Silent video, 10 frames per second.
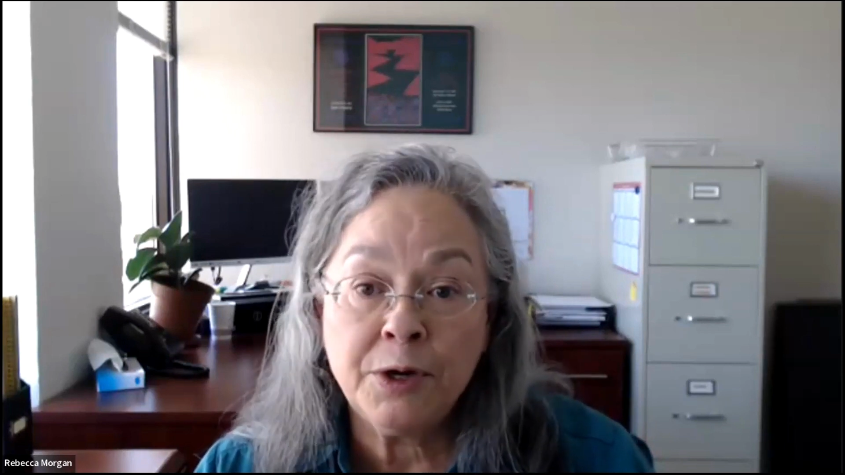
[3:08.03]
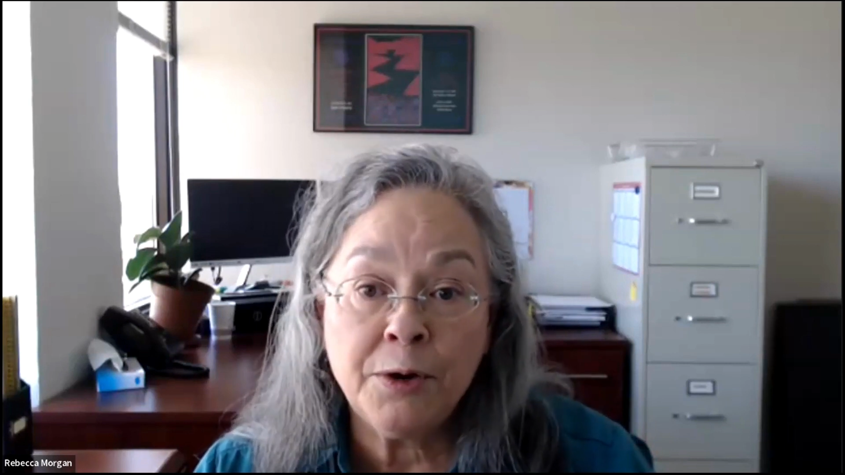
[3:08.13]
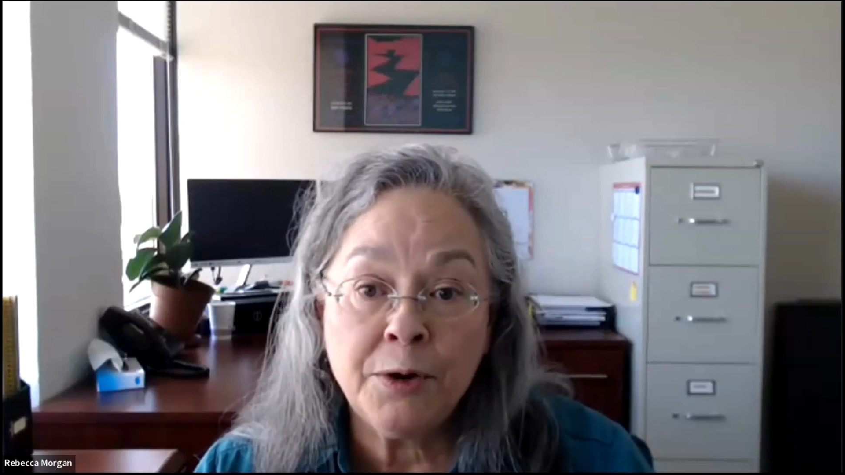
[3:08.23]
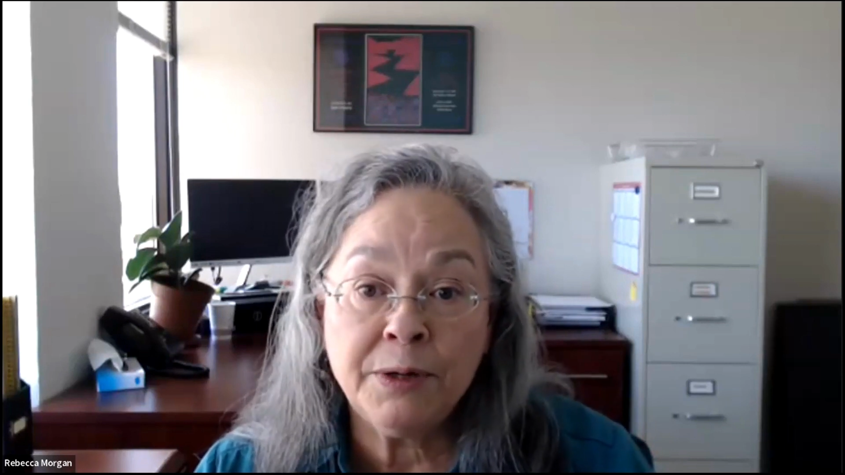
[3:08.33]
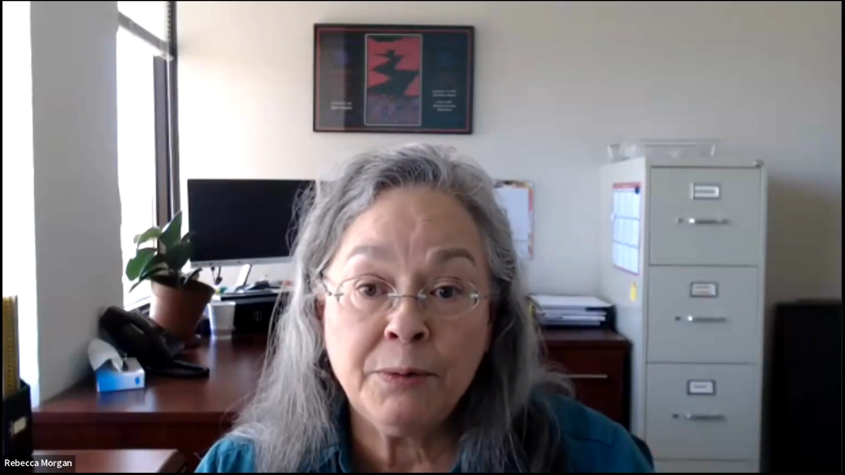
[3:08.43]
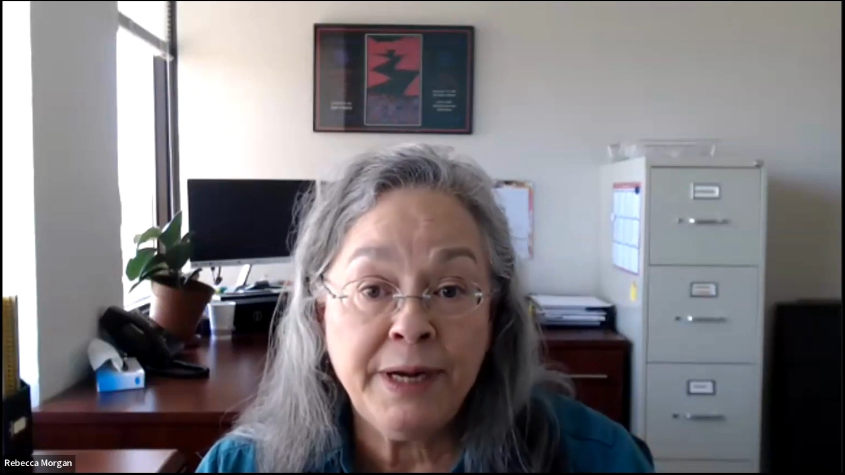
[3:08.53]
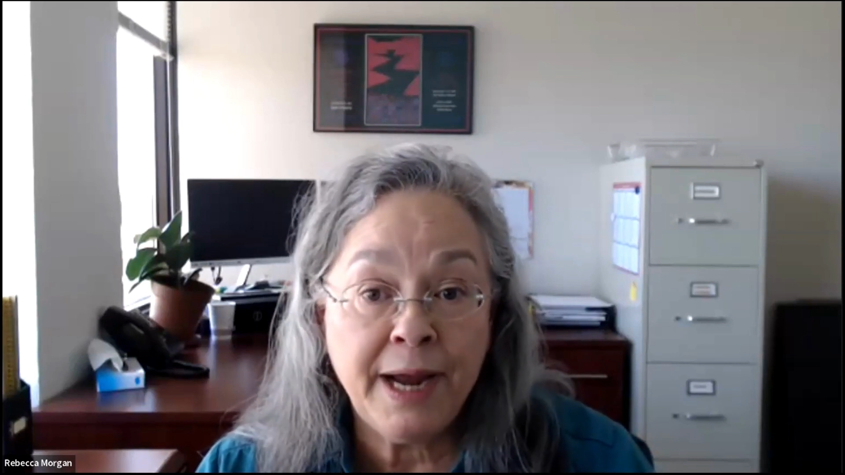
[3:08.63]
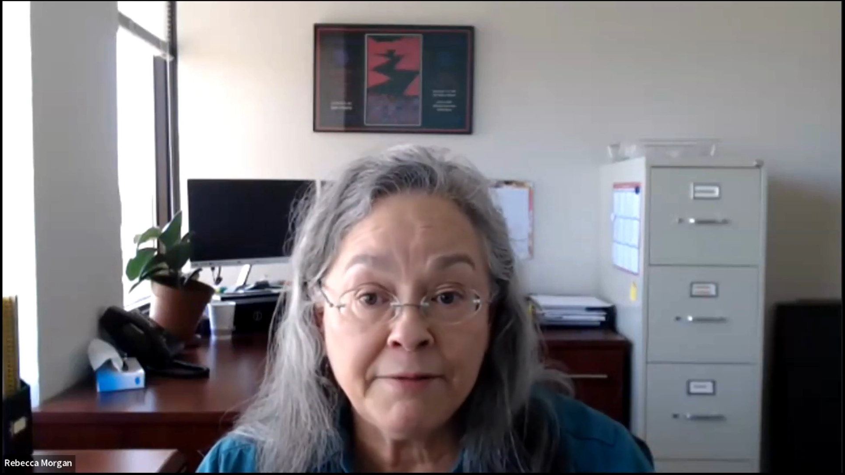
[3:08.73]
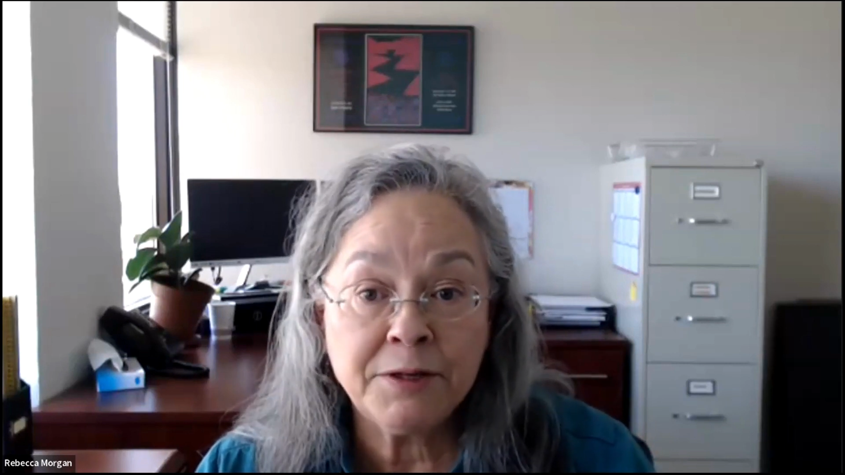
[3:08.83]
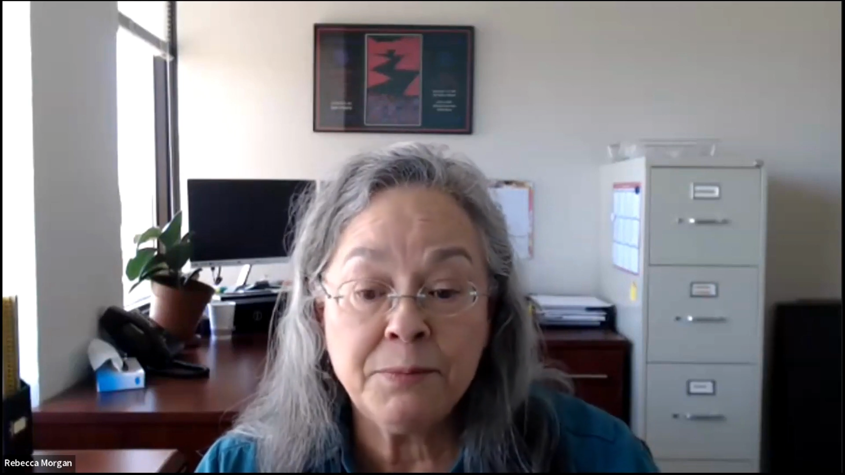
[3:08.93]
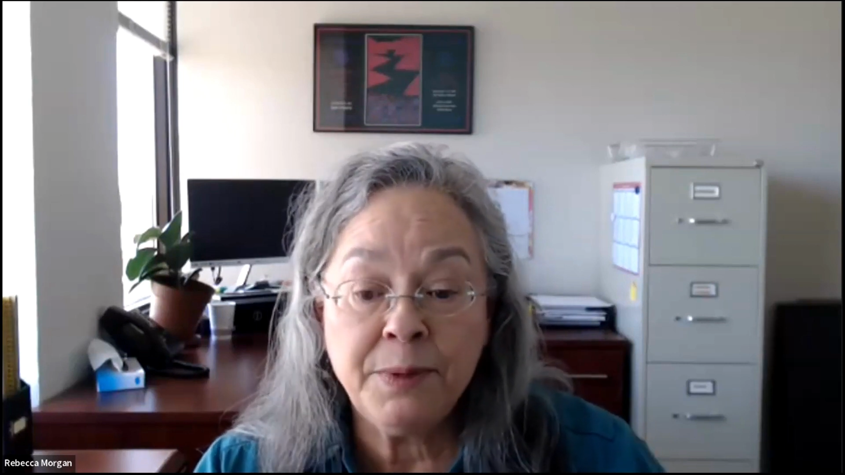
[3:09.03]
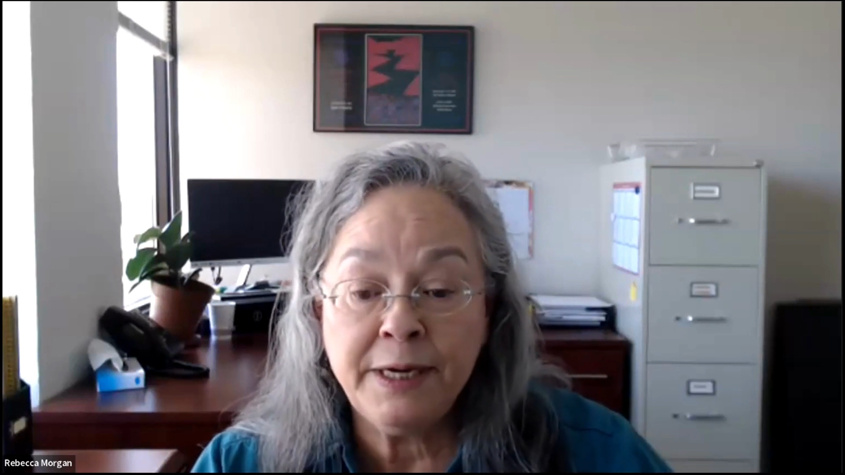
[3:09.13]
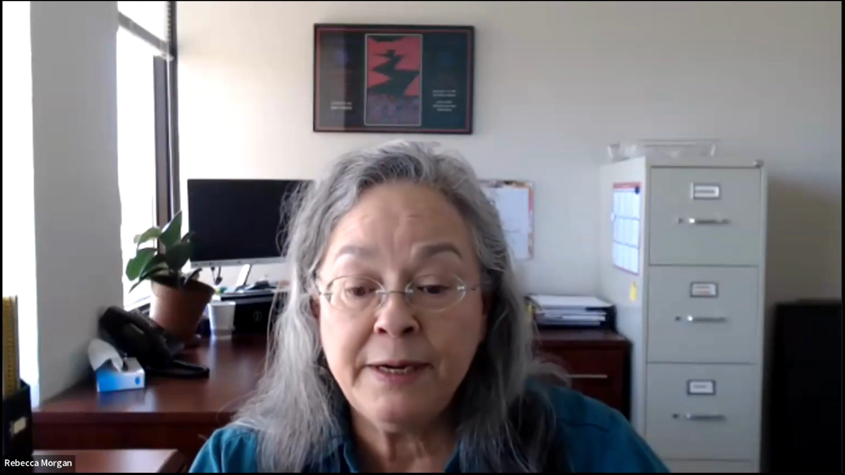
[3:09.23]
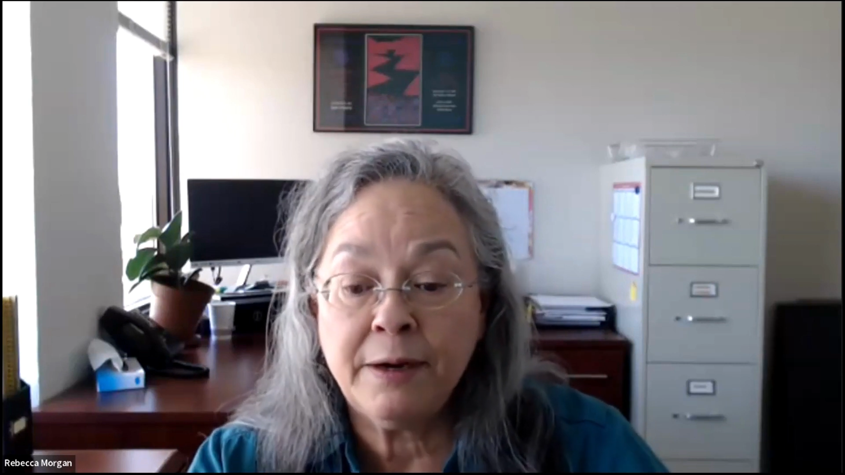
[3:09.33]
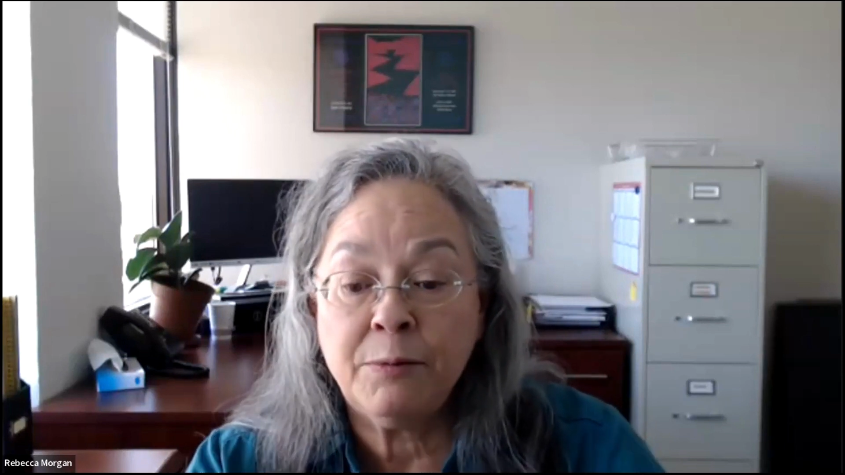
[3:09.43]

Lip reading: Code that we have to be